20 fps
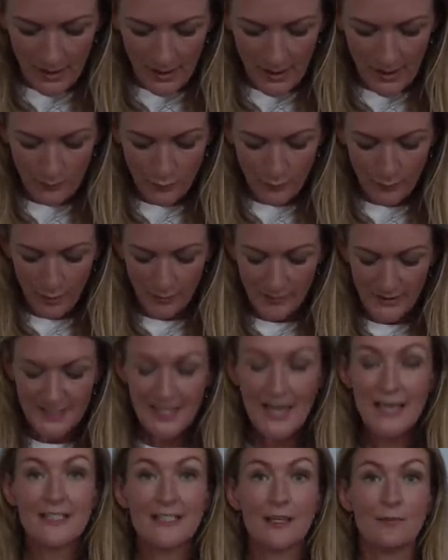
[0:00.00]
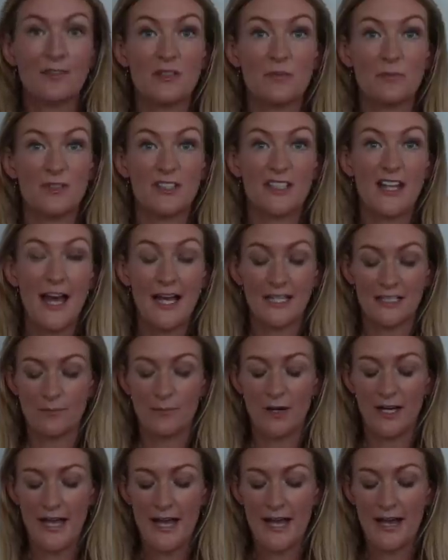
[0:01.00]
I will probably take something to protect
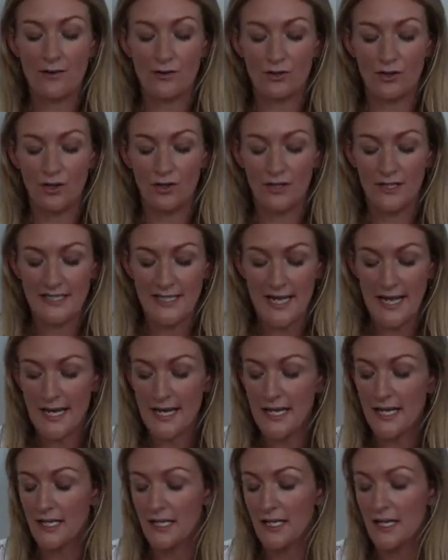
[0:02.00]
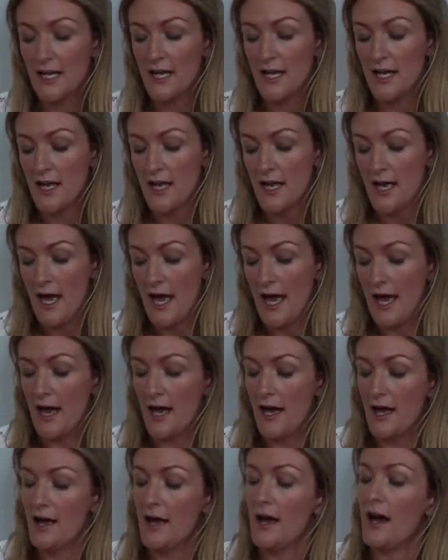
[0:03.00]
my hair on holiday.
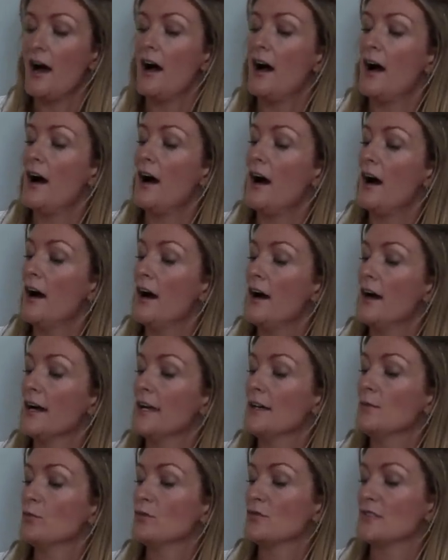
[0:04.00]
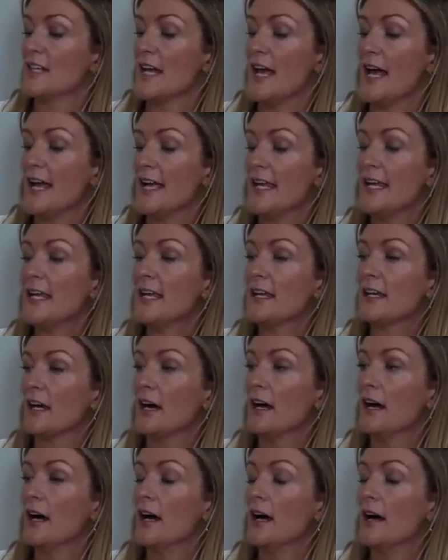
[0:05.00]
I will
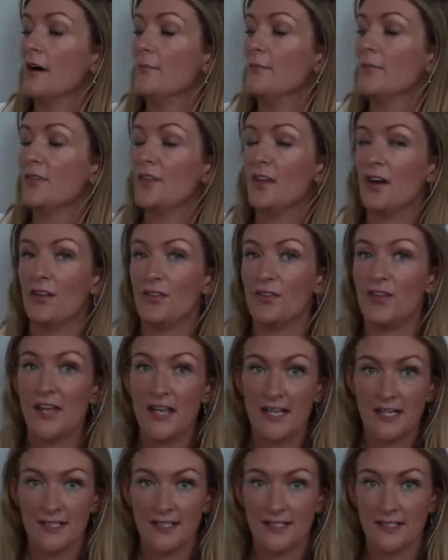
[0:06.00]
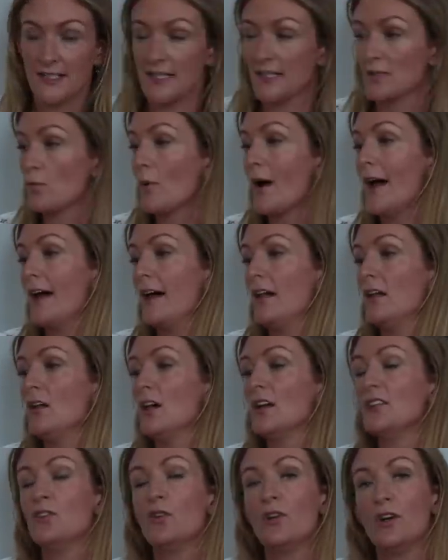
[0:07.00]
take this as
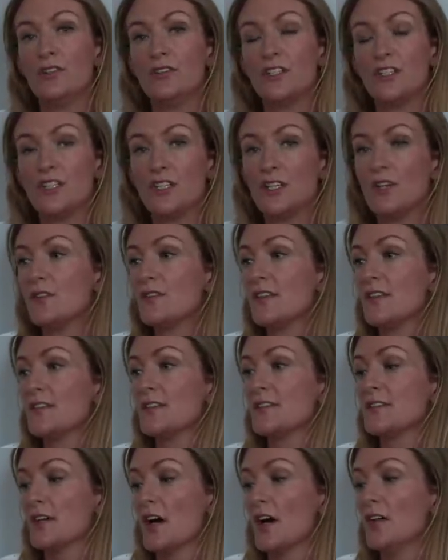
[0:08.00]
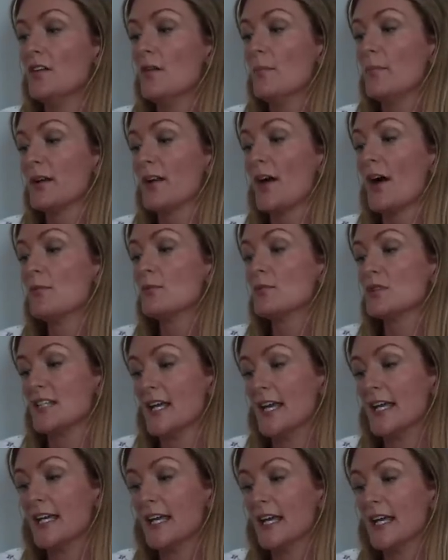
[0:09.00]
well, not only to use in the sun, but I will
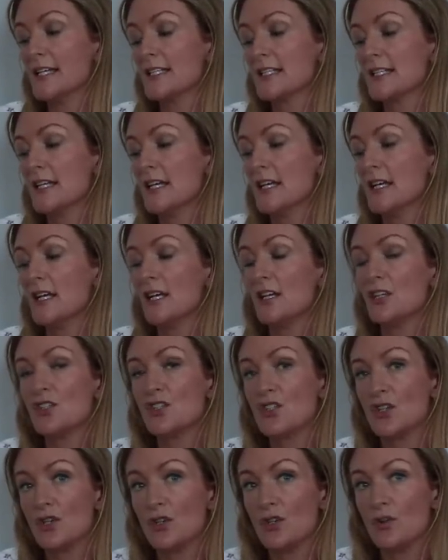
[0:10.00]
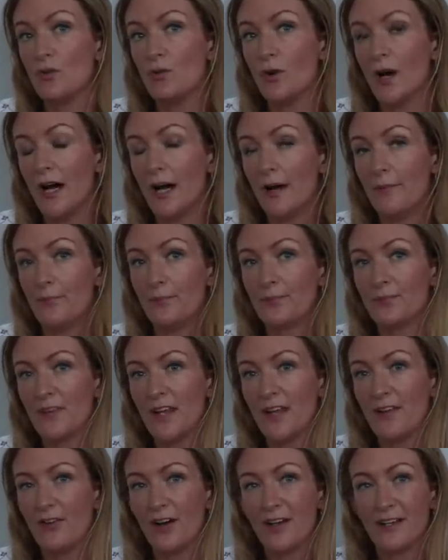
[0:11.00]
take it to,
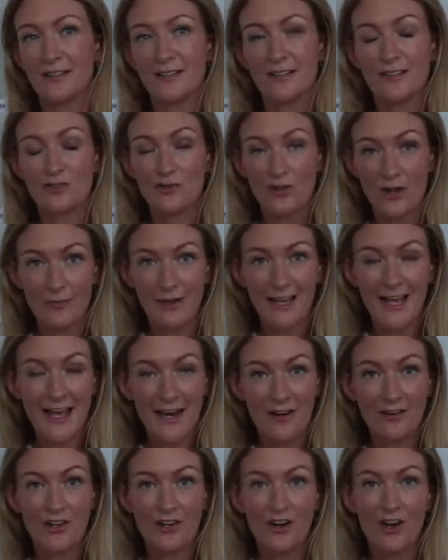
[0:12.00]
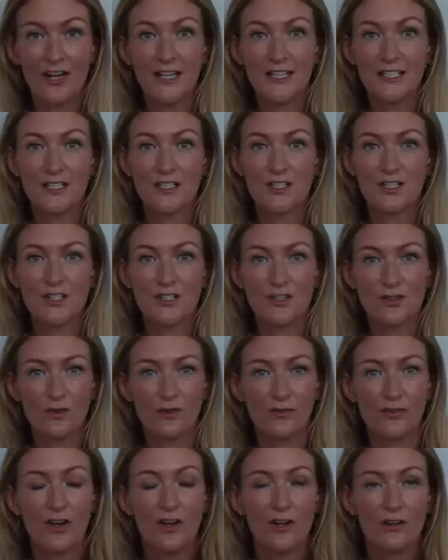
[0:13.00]
if I dry my hair at night, to
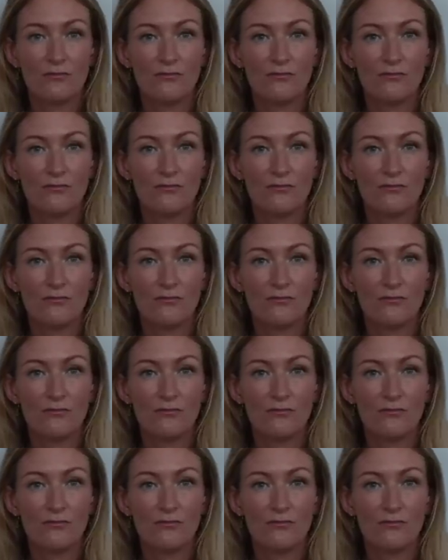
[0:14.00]
sort of